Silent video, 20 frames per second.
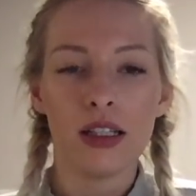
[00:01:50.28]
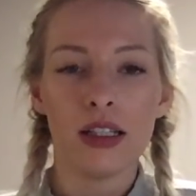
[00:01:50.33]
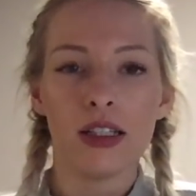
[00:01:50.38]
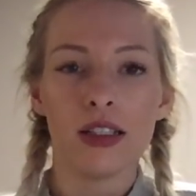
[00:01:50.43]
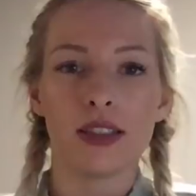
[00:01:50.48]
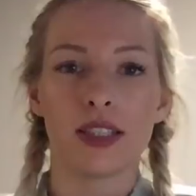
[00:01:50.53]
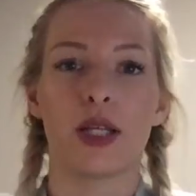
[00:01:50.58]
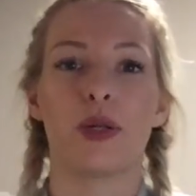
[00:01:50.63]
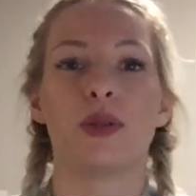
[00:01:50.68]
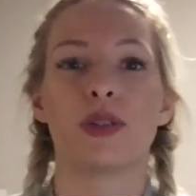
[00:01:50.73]

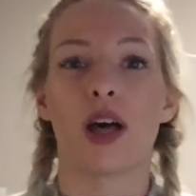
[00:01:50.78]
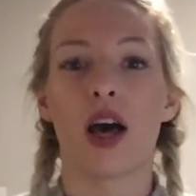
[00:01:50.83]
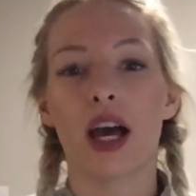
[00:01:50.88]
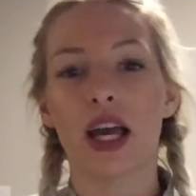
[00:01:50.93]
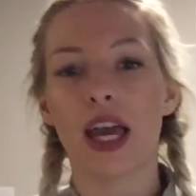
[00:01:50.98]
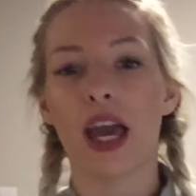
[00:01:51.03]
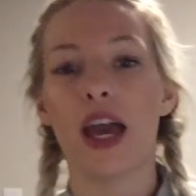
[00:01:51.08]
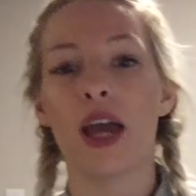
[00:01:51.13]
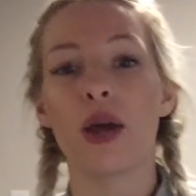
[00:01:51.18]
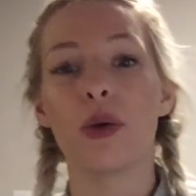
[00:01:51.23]
So he was like,
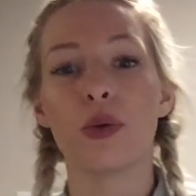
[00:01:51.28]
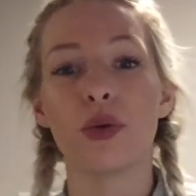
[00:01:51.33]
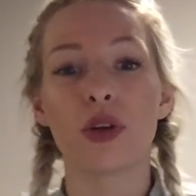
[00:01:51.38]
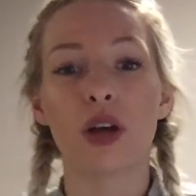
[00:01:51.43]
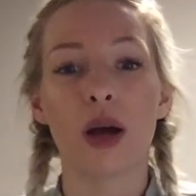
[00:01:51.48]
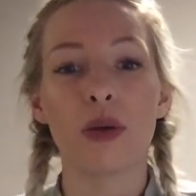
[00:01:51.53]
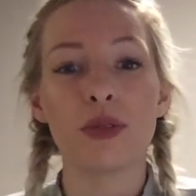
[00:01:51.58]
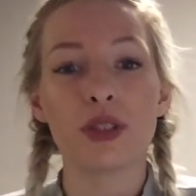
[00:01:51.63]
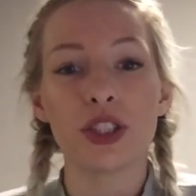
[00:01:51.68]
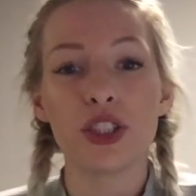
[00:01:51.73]
okay, well,
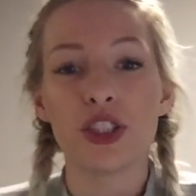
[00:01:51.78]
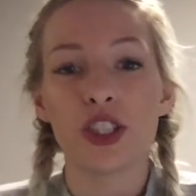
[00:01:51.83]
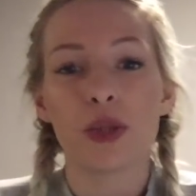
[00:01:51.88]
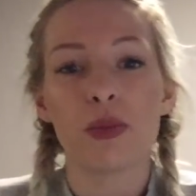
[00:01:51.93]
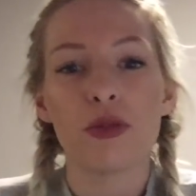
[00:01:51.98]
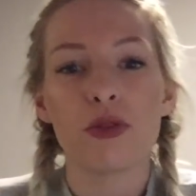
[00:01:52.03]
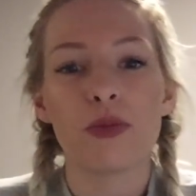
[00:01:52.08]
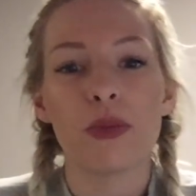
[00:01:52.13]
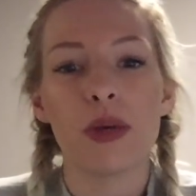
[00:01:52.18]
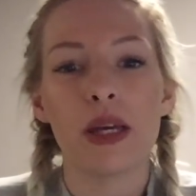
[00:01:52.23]
come to the gym
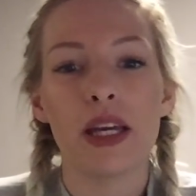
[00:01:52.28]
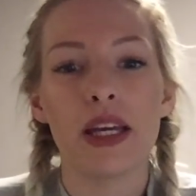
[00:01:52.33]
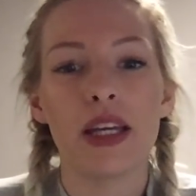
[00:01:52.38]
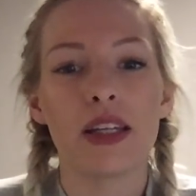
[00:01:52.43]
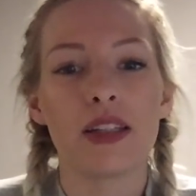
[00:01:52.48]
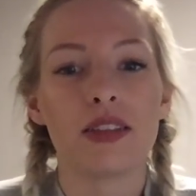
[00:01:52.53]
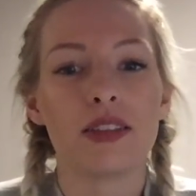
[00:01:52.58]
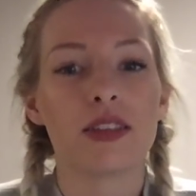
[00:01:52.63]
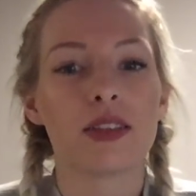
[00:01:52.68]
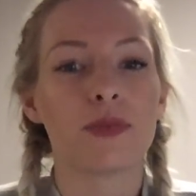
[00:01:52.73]
with me
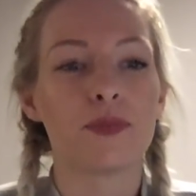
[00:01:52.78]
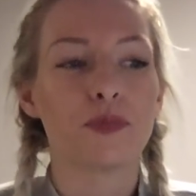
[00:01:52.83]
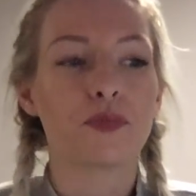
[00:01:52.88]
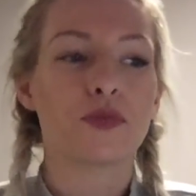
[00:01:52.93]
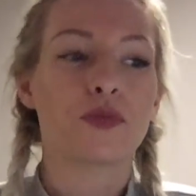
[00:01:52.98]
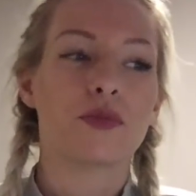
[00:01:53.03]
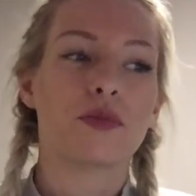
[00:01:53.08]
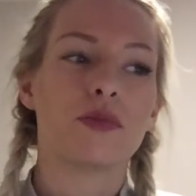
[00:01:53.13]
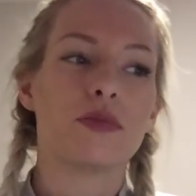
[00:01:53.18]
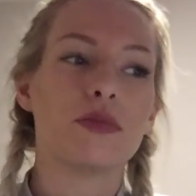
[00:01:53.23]
and
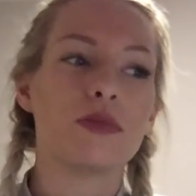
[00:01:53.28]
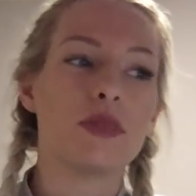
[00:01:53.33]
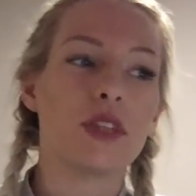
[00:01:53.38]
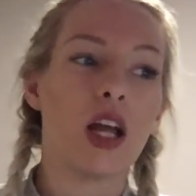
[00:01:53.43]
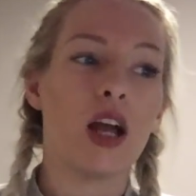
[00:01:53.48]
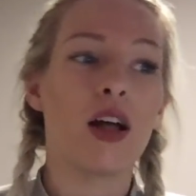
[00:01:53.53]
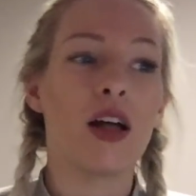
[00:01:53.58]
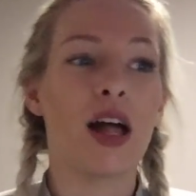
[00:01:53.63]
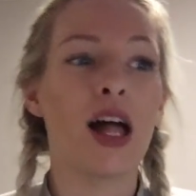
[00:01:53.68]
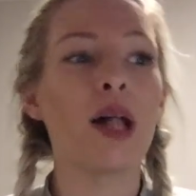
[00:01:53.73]

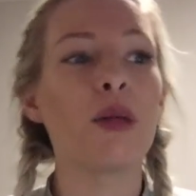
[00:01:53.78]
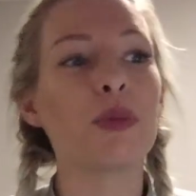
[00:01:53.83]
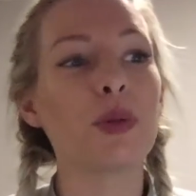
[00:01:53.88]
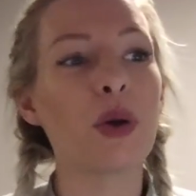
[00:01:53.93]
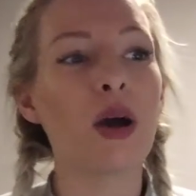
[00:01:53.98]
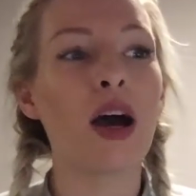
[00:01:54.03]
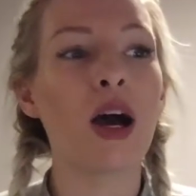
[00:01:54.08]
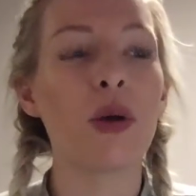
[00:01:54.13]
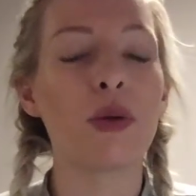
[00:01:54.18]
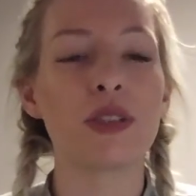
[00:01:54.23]
I'll help you
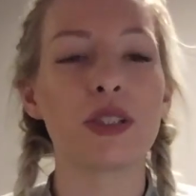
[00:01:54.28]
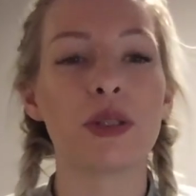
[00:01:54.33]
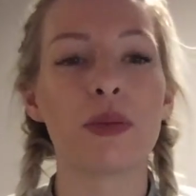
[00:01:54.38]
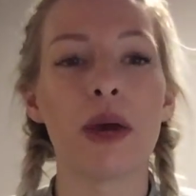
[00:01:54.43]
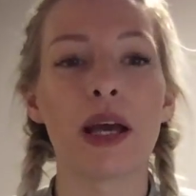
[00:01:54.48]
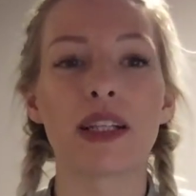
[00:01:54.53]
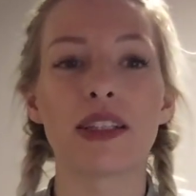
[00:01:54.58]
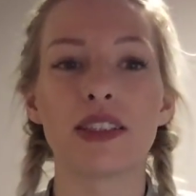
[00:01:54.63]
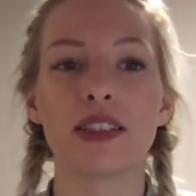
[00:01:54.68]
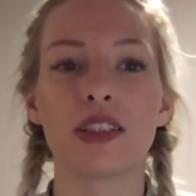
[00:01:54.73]
out with some
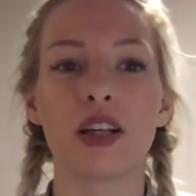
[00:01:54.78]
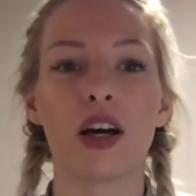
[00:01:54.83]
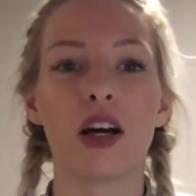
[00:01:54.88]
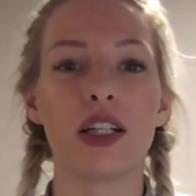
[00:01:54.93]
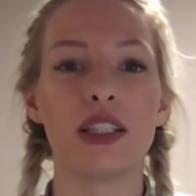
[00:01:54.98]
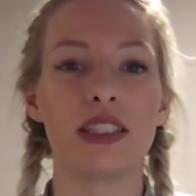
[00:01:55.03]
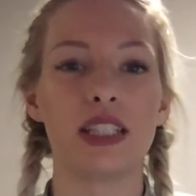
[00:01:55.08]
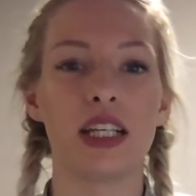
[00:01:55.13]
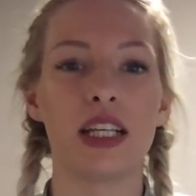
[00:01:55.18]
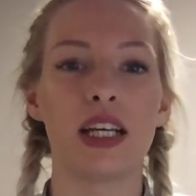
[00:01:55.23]

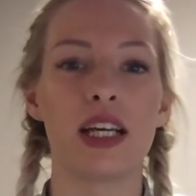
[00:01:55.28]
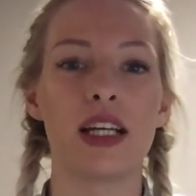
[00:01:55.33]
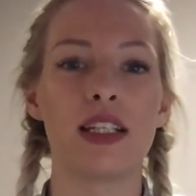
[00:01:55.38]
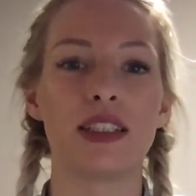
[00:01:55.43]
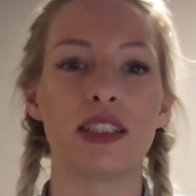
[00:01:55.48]
exercises.